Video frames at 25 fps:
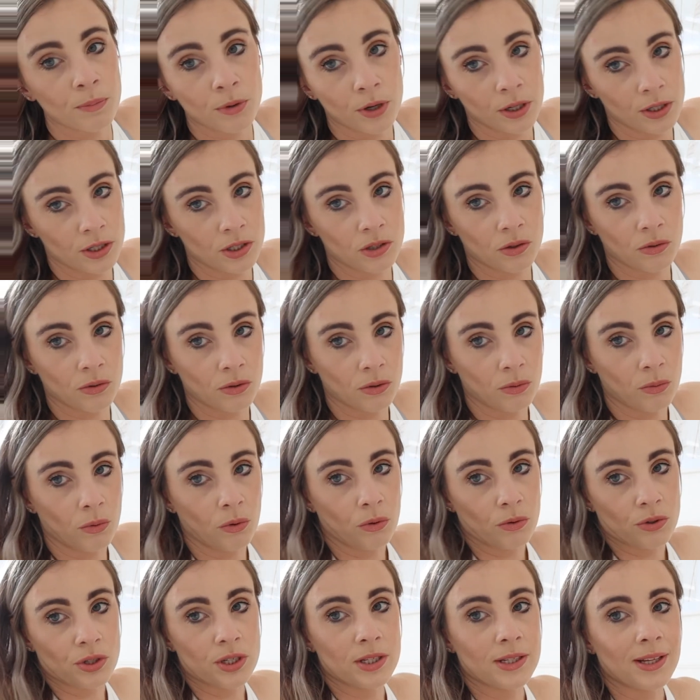prints on the
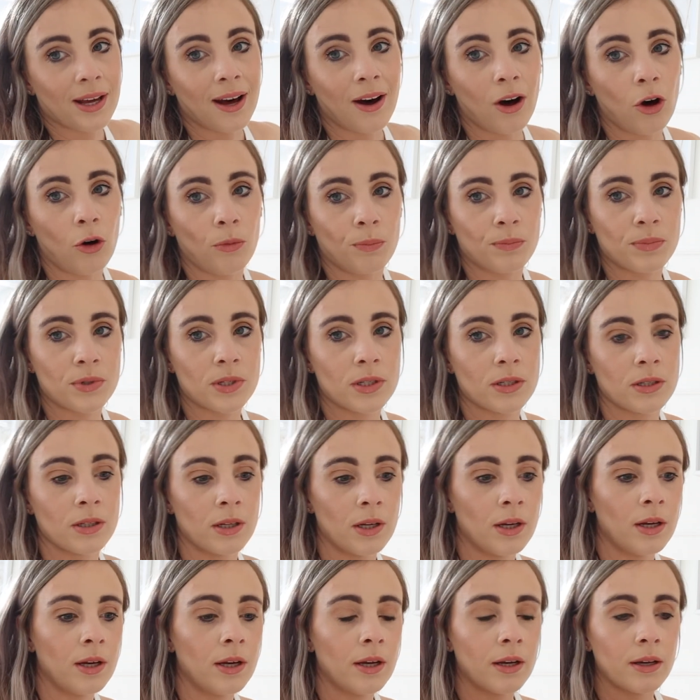wall just helps
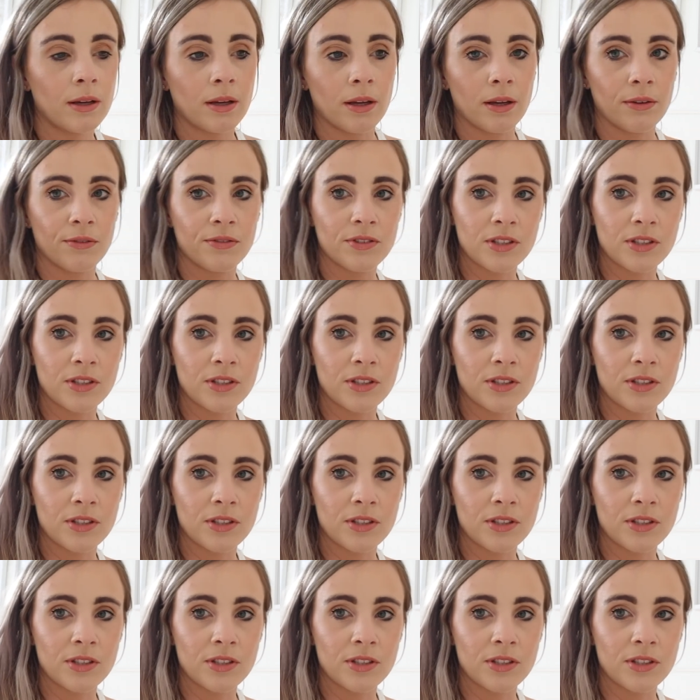give